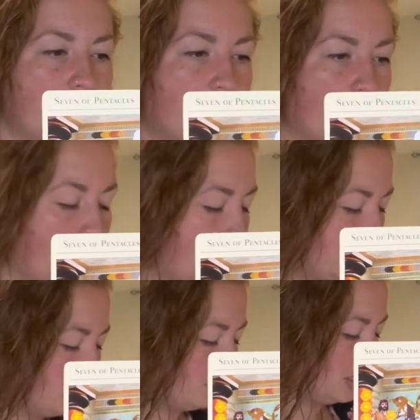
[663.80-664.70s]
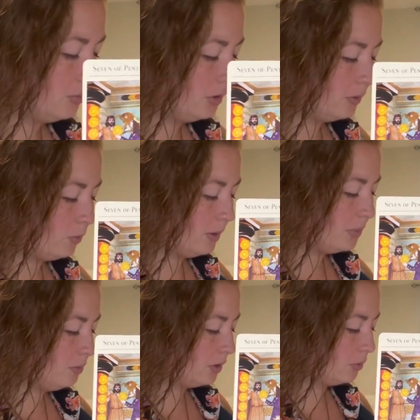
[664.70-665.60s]
you're putting into people and what
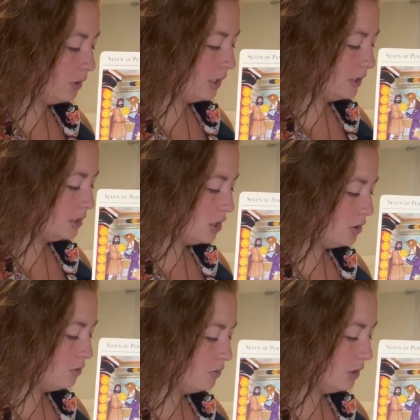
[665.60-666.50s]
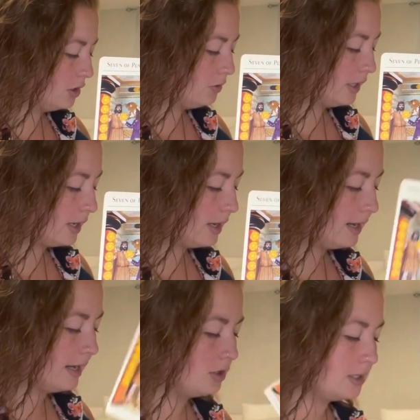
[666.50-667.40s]
people are putting into you. You know, like
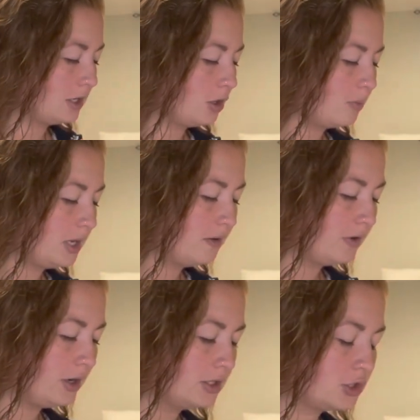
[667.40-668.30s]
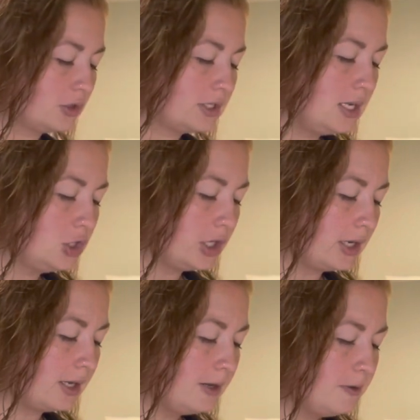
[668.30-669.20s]
again, it's like you're being very
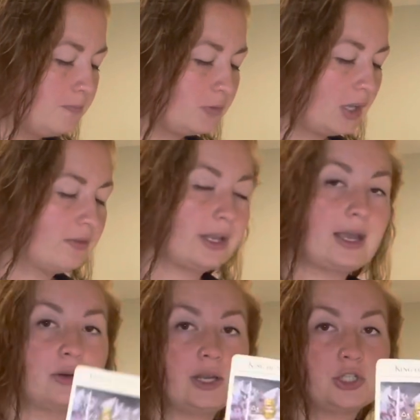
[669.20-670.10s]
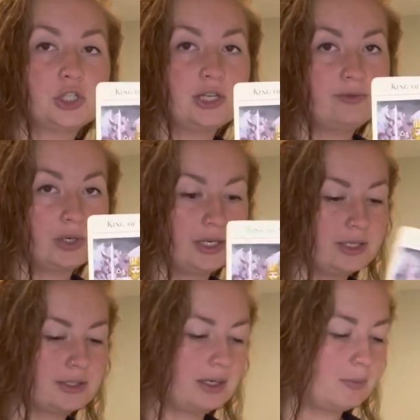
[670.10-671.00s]
strategic of like how do I achieve what it
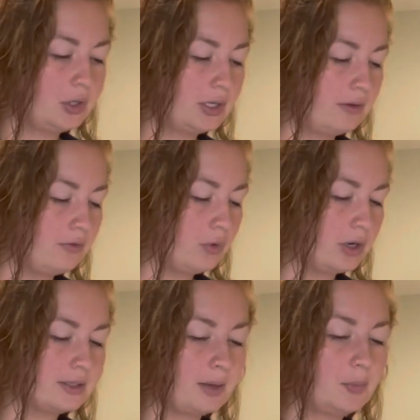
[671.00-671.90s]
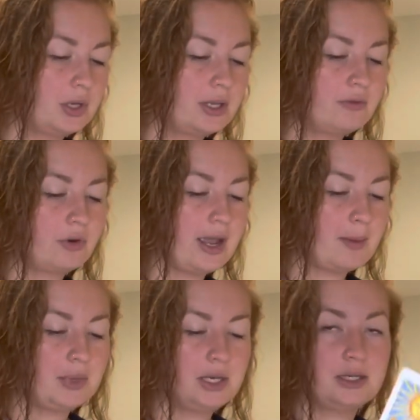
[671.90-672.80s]
is that I'm looking for because I'm looking for
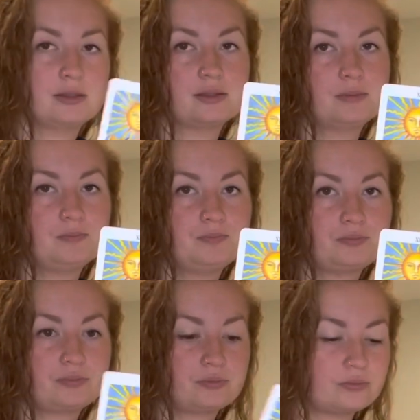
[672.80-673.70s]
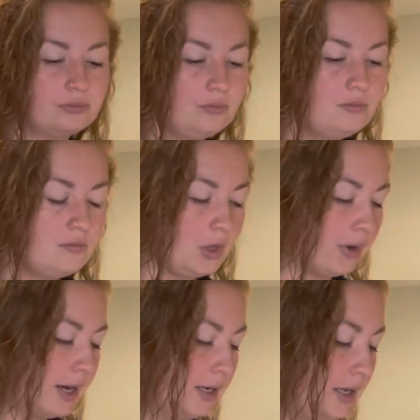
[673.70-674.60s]
happiness
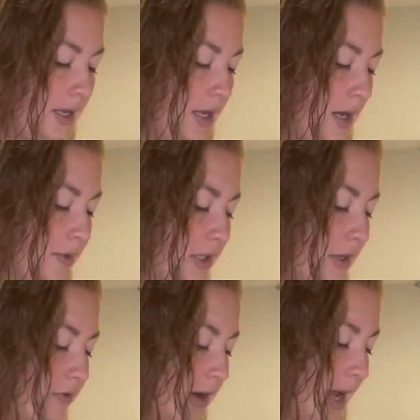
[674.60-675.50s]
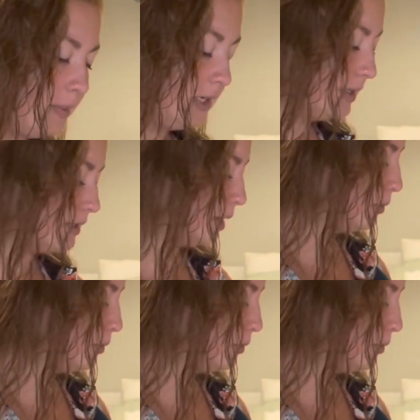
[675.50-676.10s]
right? I'm looking for happiness. I'm